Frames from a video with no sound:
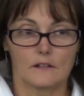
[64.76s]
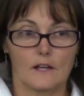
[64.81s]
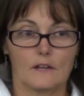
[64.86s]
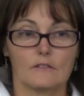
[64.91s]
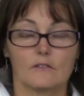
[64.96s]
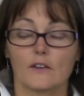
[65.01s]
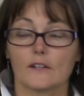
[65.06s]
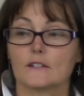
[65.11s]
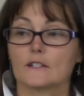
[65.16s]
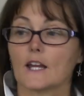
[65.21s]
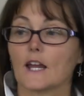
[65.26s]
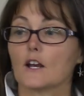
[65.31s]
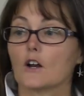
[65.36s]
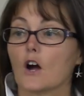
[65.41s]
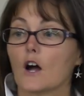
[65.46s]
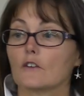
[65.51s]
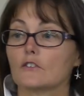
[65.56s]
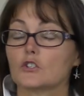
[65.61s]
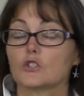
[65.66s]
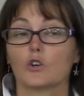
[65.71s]
investigate
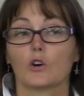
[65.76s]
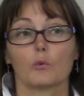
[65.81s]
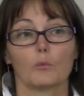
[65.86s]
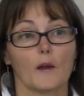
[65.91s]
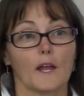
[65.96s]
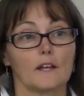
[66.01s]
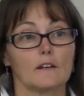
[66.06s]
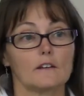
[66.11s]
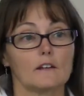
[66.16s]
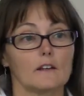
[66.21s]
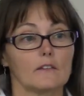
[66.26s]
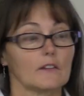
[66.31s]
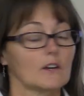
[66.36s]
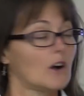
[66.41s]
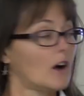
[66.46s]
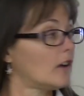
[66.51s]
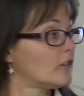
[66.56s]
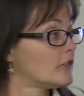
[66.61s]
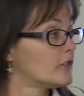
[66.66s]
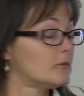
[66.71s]
offshore wind in the
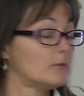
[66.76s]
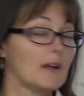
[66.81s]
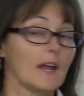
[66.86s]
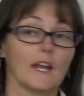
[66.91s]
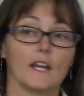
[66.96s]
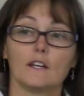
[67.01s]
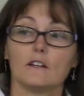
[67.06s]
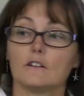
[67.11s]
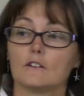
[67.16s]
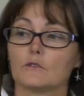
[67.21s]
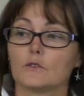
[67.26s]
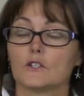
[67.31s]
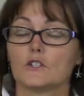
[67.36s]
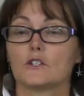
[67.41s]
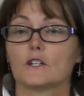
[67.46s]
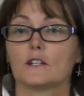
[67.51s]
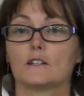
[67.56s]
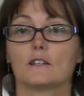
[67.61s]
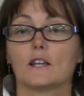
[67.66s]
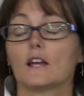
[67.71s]
Gulf of Maine,
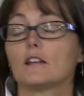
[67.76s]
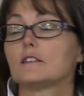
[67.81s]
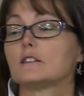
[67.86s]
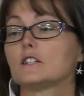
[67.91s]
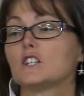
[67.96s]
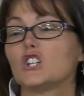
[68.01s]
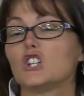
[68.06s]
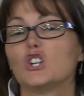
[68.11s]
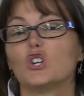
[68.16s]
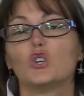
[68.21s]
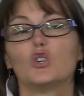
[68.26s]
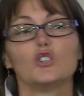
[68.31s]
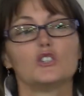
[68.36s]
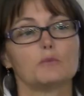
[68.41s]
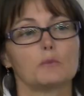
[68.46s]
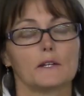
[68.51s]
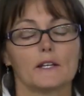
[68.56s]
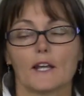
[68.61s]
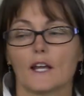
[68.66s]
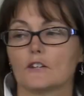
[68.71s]
which is, has
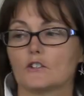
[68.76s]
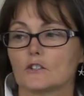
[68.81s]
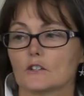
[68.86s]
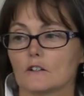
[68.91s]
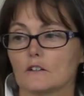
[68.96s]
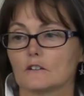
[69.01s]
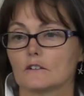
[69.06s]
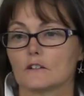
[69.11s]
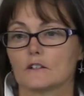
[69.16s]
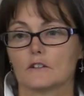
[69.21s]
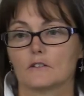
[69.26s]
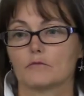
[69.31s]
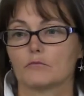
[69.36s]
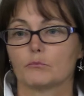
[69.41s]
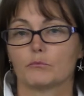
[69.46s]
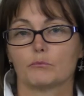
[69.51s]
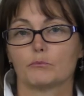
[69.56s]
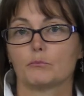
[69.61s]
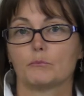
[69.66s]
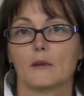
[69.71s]
huge potential to
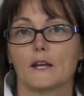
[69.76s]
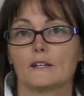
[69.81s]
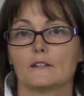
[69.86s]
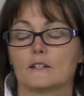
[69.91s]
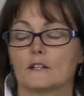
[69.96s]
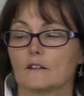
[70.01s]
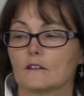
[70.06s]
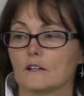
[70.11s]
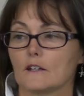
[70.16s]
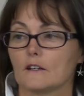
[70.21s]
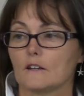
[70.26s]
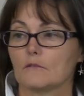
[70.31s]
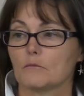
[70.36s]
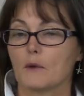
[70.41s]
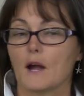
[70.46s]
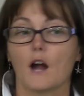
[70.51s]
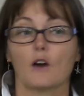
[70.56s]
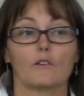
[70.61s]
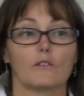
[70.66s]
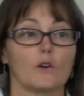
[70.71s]
basically
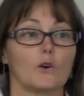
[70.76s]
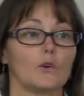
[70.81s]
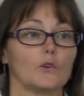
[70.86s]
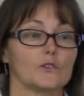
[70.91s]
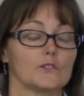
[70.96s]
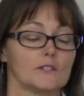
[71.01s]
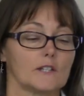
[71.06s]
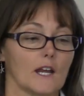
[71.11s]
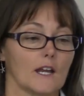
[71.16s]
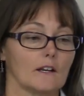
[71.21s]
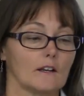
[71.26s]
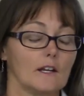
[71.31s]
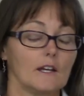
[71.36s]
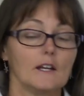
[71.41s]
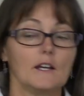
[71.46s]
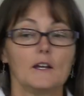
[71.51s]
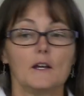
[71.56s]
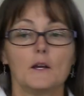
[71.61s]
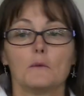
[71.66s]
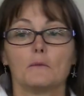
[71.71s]
power the whole state.
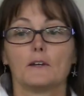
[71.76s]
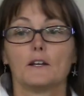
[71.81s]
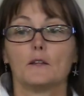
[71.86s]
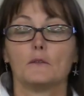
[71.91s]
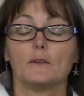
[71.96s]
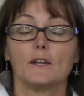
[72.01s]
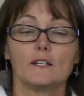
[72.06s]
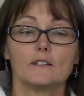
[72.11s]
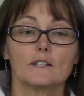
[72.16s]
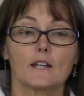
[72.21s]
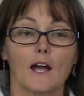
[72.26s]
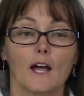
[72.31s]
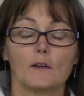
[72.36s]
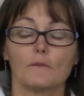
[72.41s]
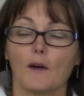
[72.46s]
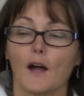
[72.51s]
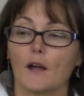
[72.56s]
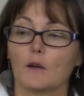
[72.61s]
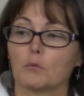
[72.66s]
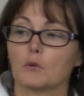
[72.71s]
But in the
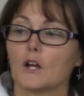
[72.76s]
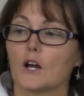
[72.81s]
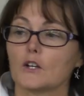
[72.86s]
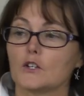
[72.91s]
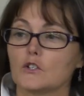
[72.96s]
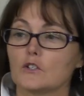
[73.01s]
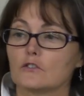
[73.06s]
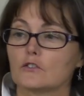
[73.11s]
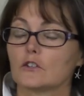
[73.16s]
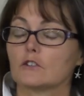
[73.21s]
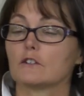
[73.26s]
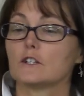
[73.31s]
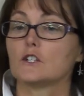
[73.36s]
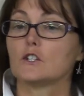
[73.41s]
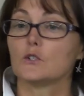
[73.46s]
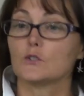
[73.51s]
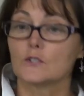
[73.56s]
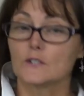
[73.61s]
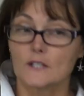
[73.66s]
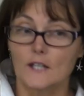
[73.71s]
meantime, I applaud you for
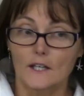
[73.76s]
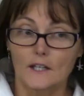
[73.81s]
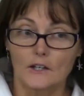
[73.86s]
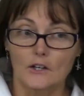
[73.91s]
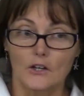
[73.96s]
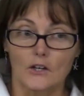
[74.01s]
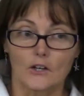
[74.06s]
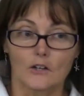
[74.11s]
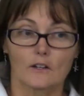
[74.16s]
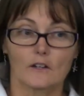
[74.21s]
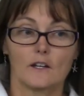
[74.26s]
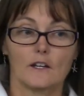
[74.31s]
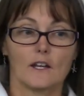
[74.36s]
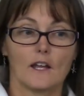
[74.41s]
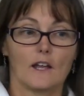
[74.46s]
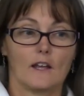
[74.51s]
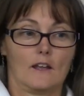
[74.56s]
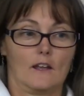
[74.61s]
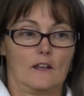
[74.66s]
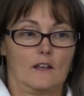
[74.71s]
reducing your,
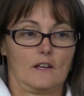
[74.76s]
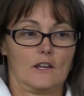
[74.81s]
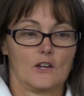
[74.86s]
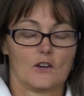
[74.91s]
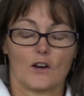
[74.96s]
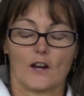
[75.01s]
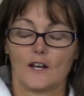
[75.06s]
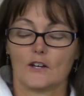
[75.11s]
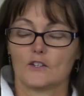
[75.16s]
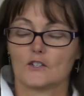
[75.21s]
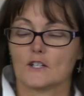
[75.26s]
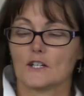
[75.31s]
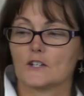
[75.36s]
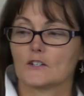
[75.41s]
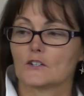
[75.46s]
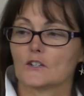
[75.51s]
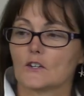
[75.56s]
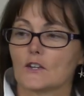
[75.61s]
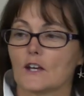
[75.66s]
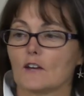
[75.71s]
your energy
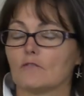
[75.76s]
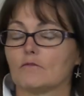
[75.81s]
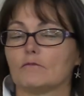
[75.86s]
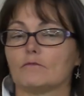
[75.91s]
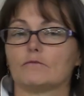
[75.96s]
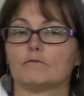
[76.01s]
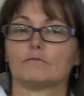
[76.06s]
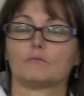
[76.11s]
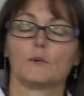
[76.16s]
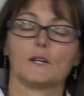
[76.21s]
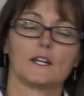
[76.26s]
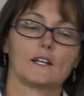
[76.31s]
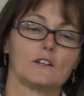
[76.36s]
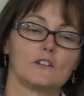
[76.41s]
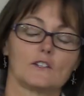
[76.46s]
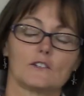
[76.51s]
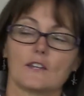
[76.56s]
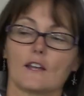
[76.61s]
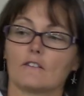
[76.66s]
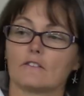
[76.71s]
so that we can
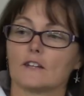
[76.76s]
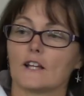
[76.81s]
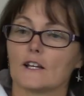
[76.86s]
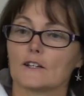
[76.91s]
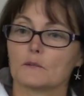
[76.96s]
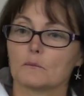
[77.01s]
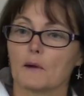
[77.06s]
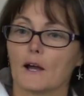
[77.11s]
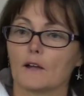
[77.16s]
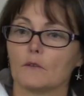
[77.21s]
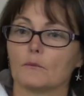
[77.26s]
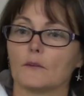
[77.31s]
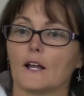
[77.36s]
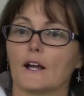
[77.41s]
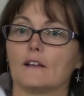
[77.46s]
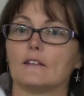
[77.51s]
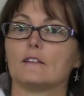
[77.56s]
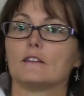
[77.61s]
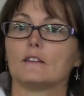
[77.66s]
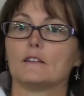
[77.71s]
just have less
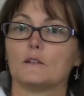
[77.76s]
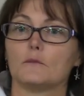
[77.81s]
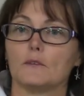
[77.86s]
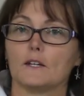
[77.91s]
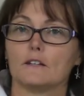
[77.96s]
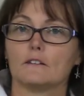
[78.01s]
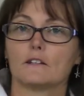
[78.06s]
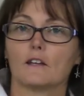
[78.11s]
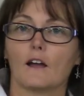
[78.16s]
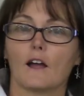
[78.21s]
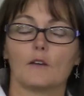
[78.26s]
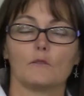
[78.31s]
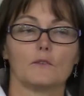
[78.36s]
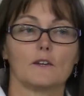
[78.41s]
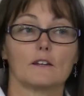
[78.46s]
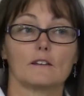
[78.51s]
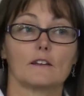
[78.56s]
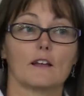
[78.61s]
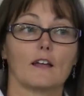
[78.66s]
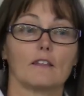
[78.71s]
pipelines in the meantime,
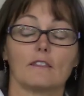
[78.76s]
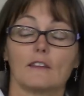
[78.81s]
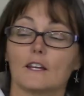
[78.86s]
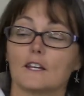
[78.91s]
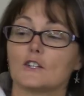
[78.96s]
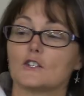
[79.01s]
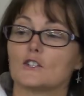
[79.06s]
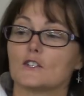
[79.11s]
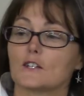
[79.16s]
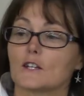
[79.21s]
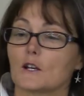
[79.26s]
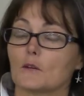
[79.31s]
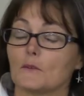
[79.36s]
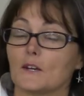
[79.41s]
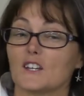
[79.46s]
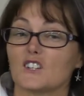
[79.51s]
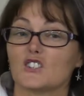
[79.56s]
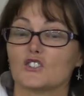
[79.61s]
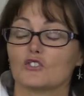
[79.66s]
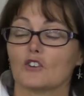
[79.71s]
because I think it's just going to
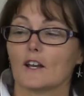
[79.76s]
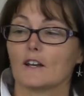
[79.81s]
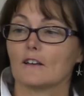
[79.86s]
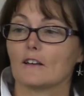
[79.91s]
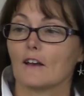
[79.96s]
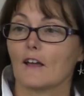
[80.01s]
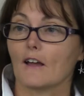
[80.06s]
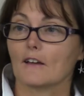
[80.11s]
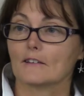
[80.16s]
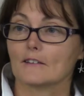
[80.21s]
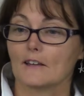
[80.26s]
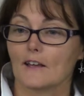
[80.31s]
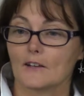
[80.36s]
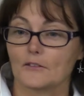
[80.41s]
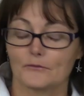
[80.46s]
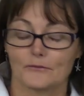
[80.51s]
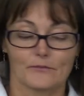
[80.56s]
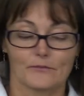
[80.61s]
be a stranded asset.